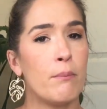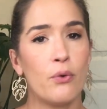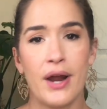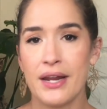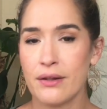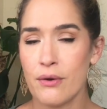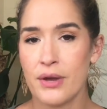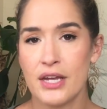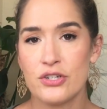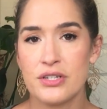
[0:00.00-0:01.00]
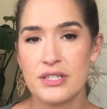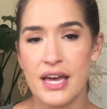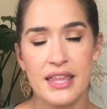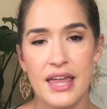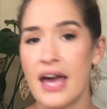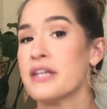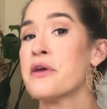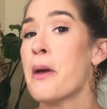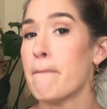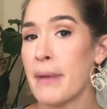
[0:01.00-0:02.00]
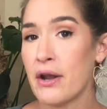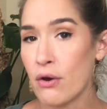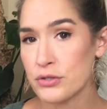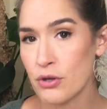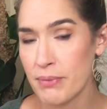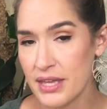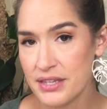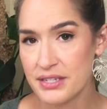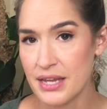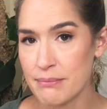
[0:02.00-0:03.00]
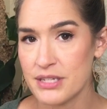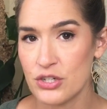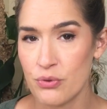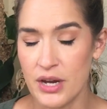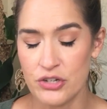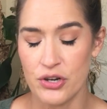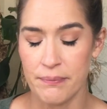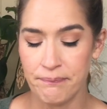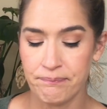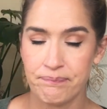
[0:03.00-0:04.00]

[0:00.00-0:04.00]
bright locations like that might also be in the same situation.